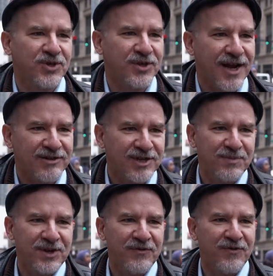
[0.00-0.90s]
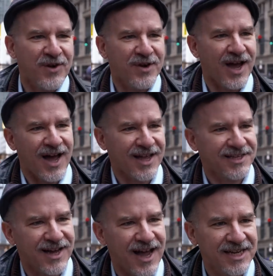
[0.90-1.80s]
turned out to be a very
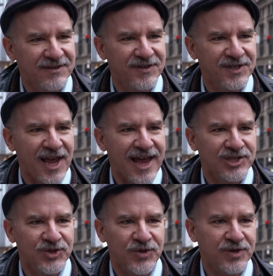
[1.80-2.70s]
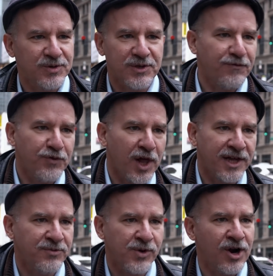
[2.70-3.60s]
odd kind of disaster. It was a
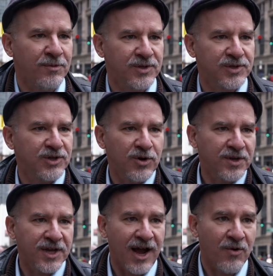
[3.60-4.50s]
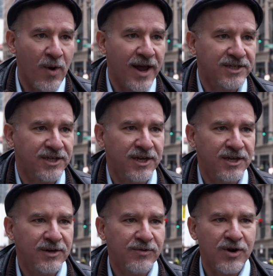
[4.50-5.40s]
flood where almost no one got wet,
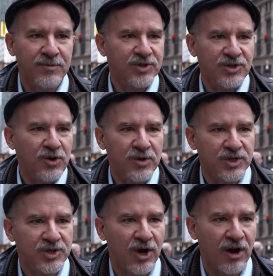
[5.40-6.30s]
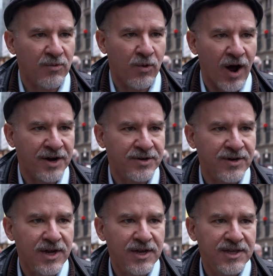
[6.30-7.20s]
where almost no one saw
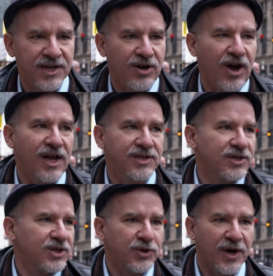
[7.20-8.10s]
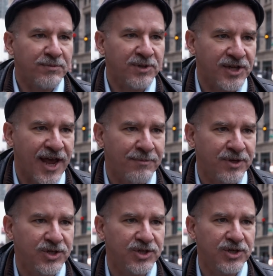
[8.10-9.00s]
water. They caused incredible
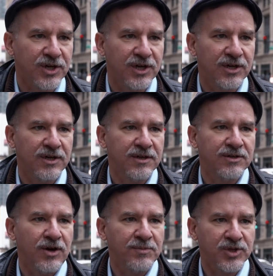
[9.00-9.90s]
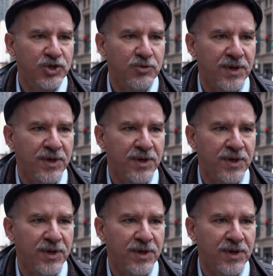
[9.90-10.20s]
damage, uh, almost two